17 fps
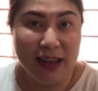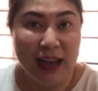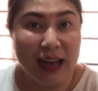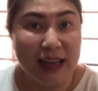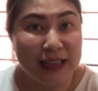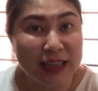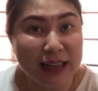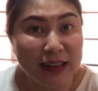
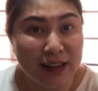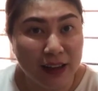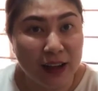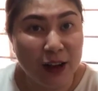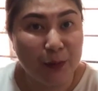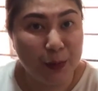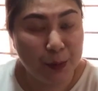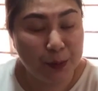I think a
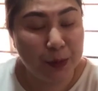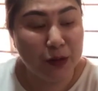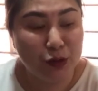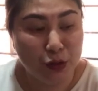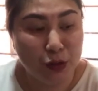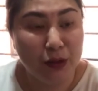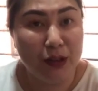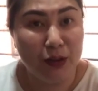lot of people
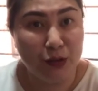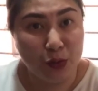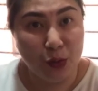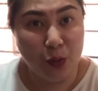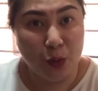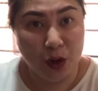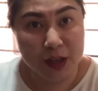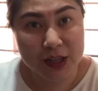tune in to
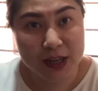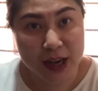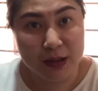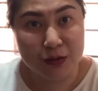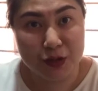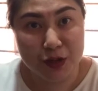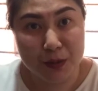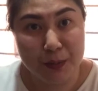watch
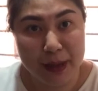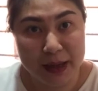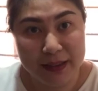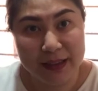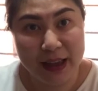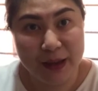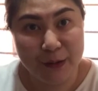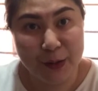how she
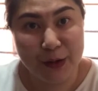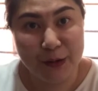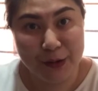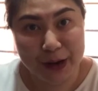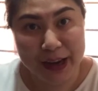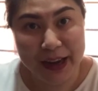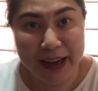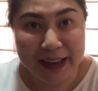made that one,
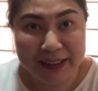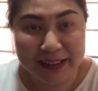right?